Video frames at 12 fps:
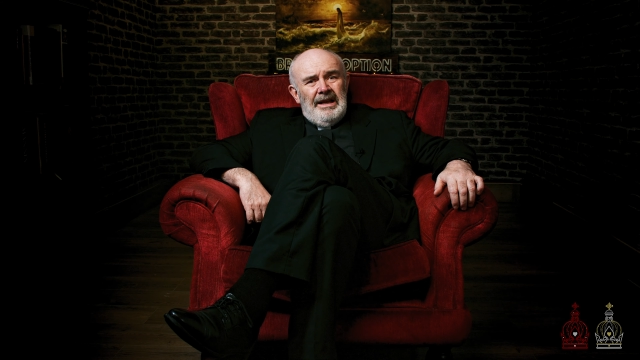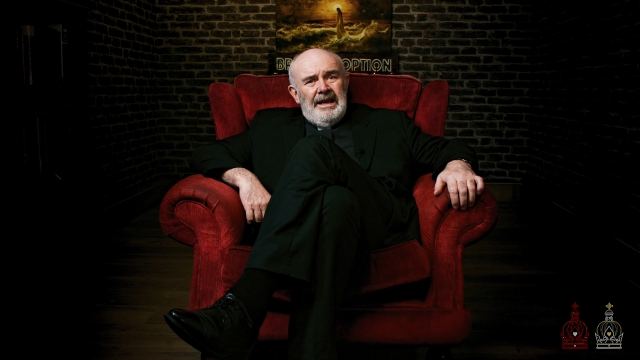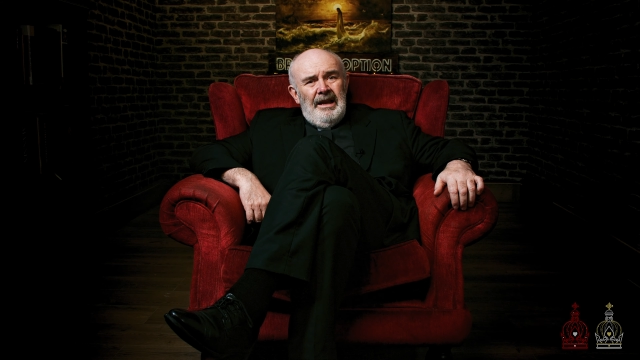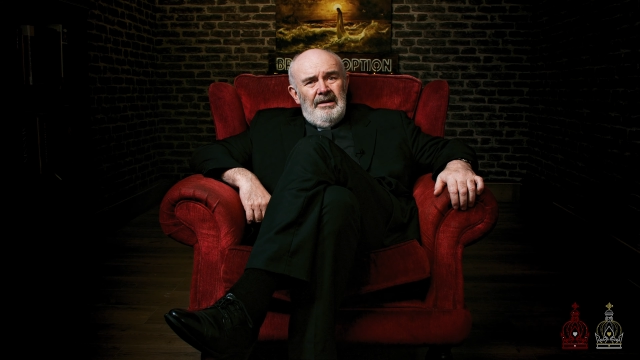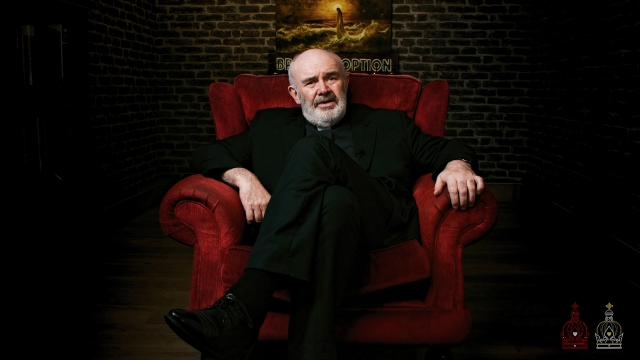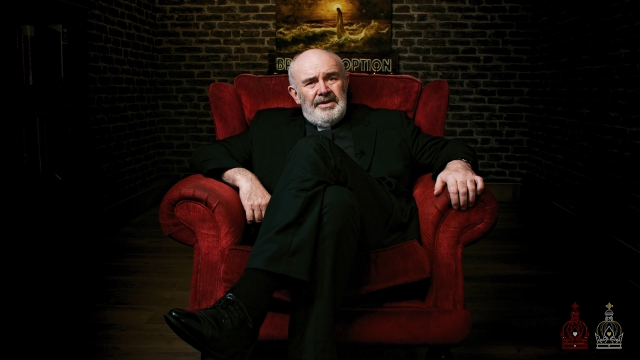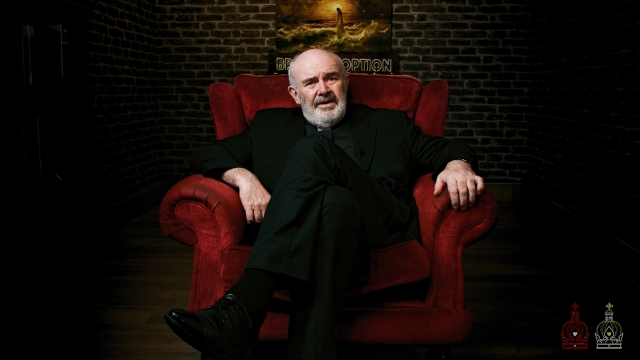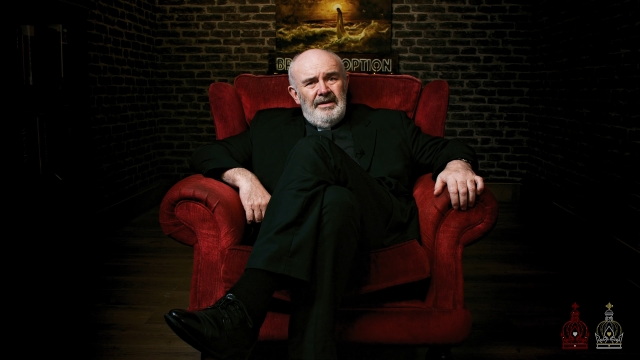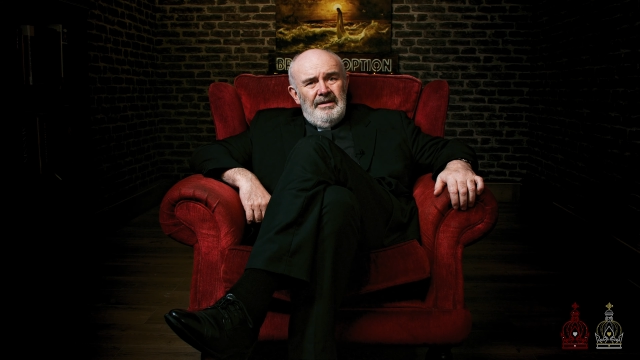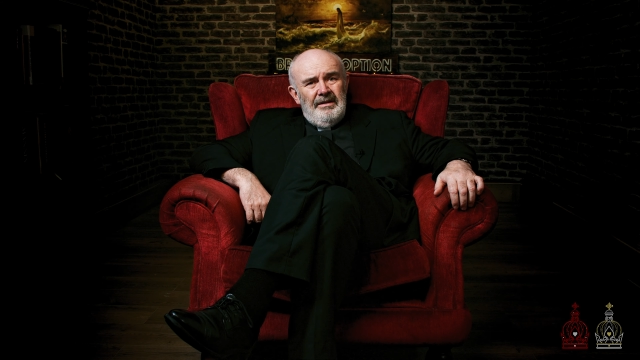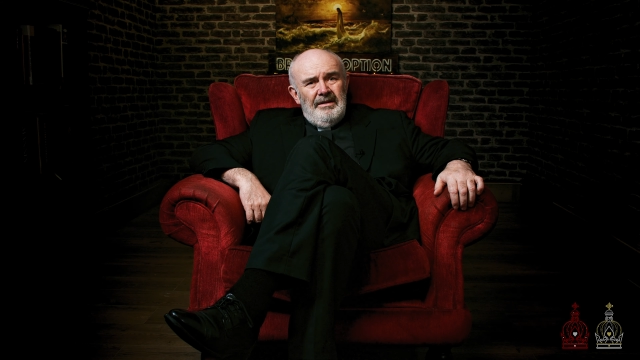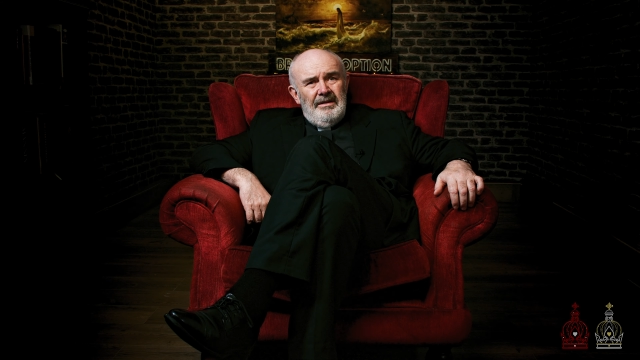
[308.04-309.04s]
killers,
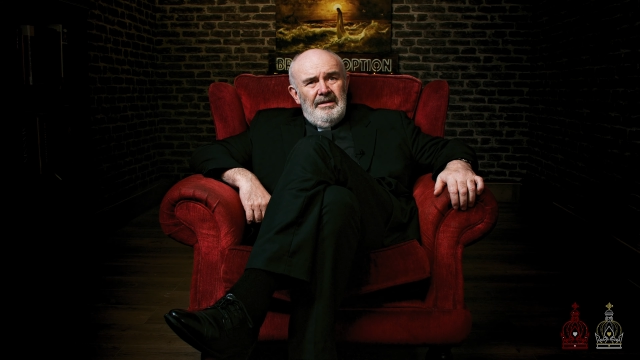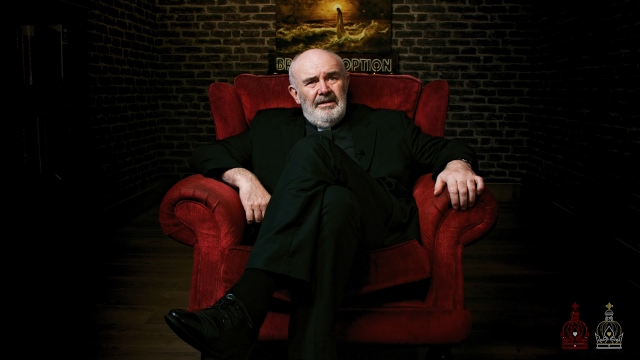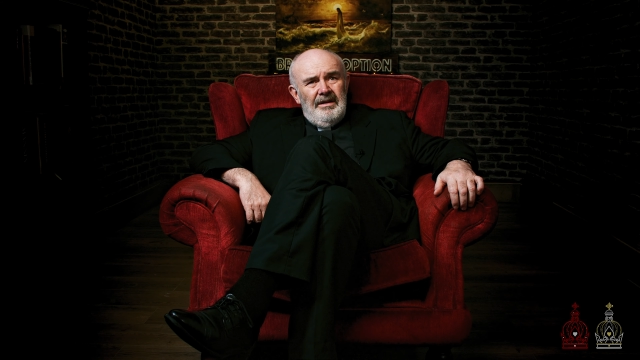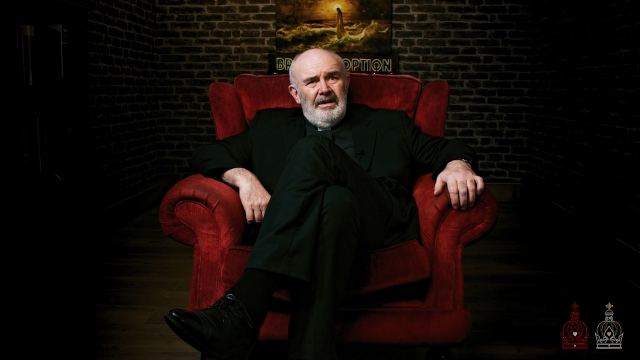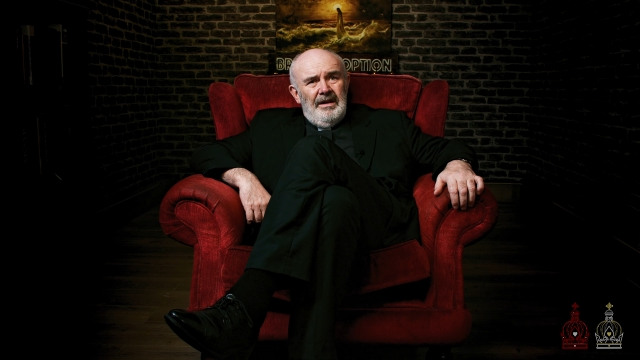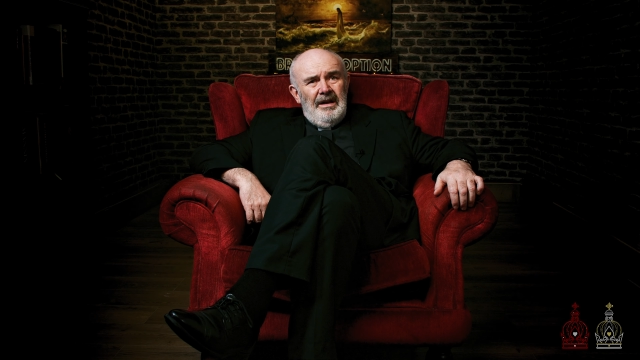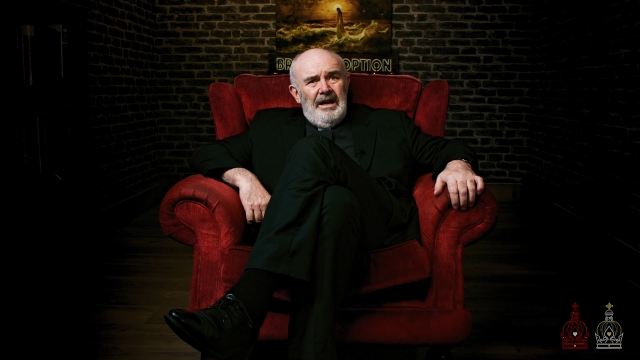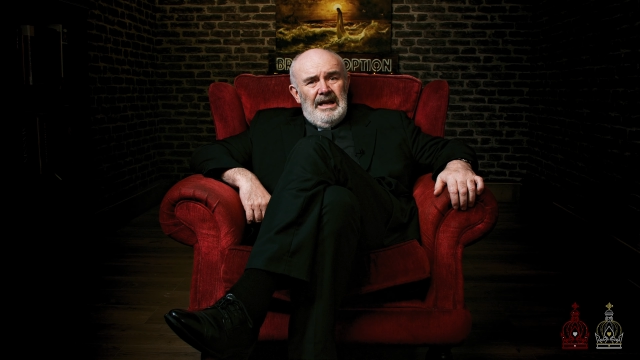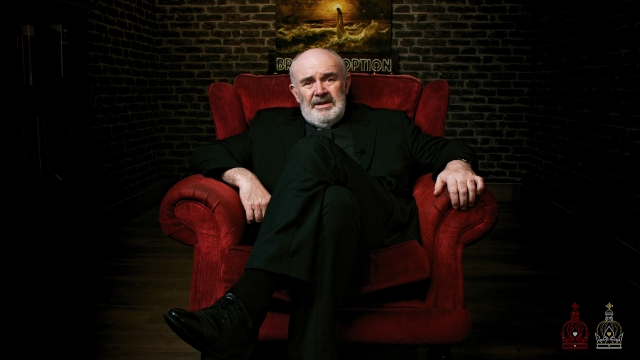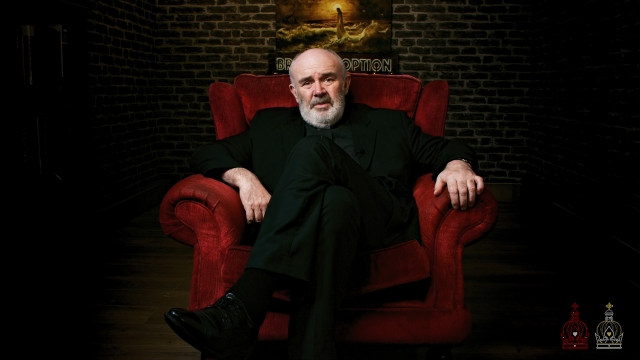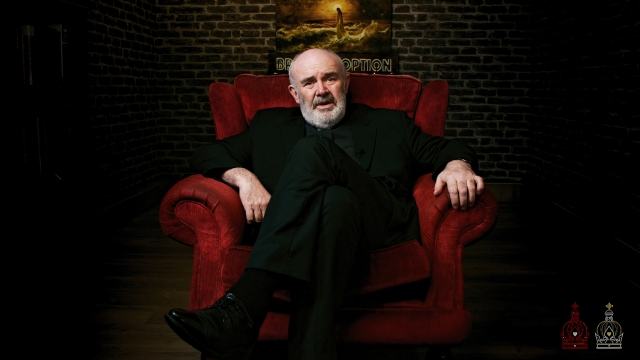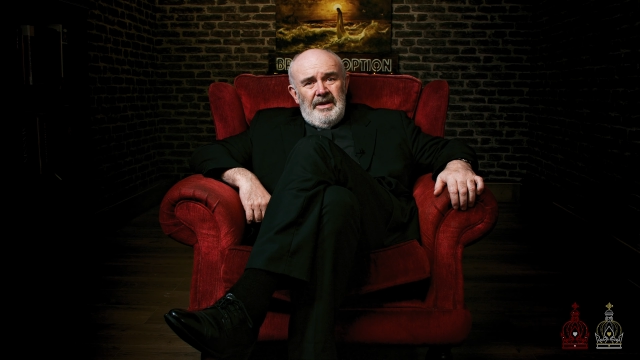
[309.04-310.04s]

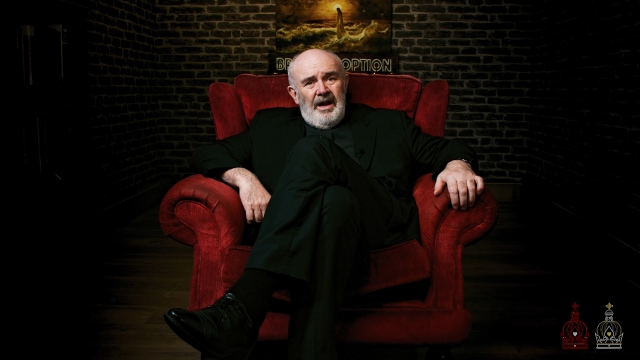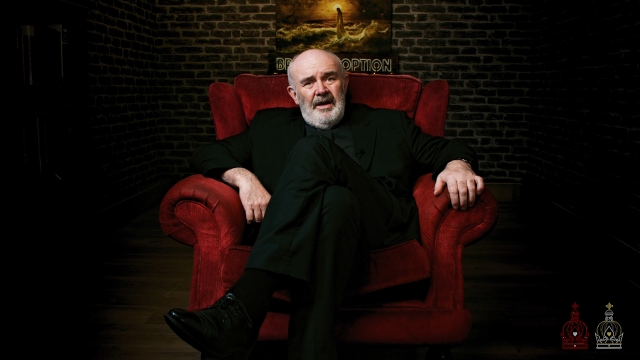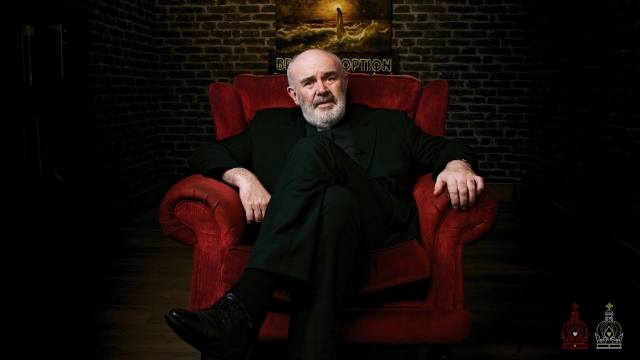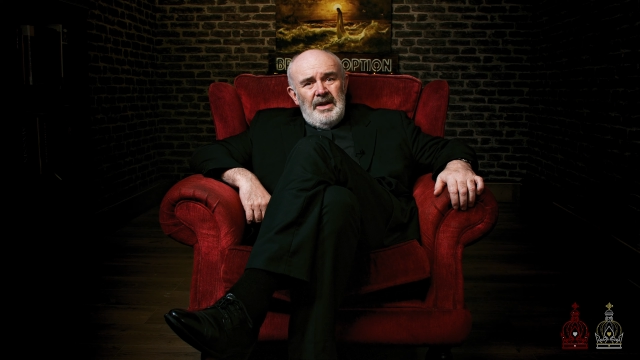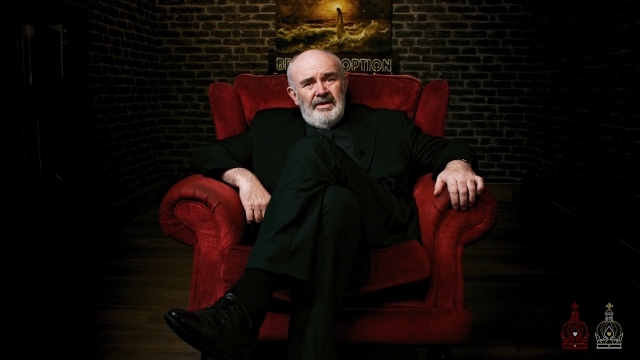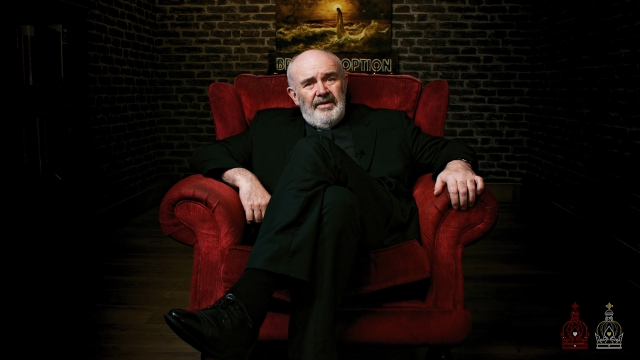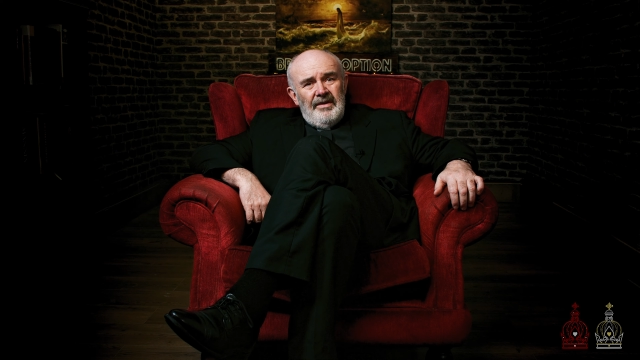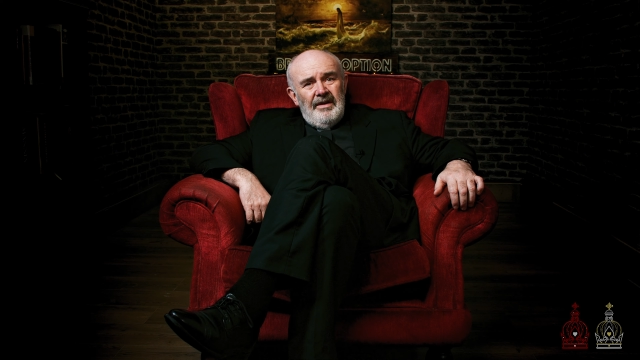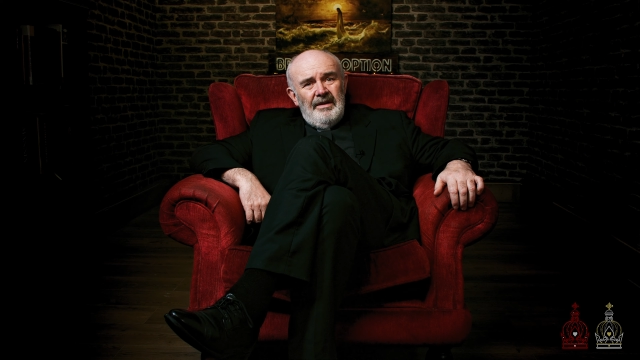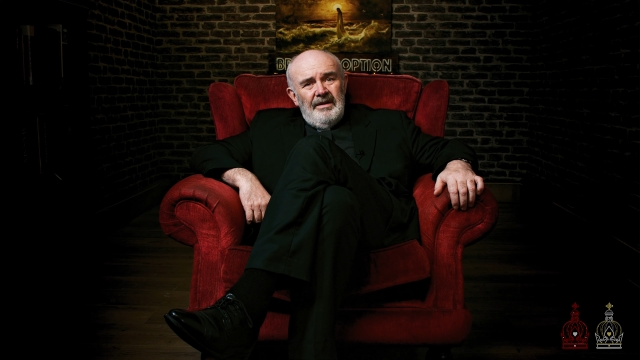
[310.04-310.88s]
as were the communists,